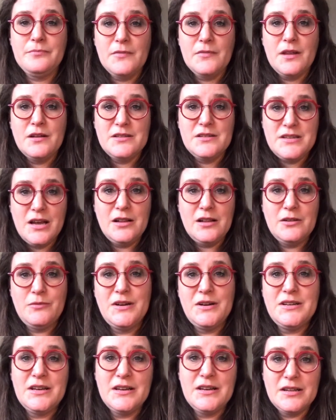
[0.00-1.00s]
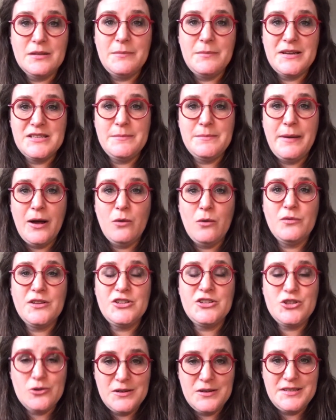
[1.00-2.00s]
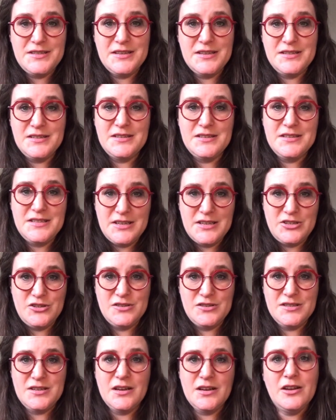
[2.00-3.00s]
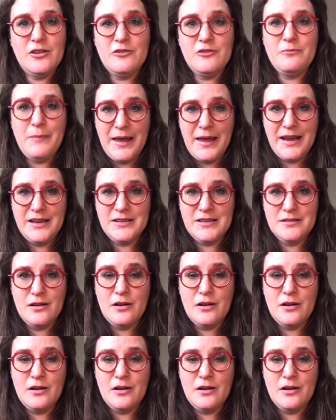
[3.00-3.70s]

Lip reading: tell the reader a little bit about the choices and decisions that you've made.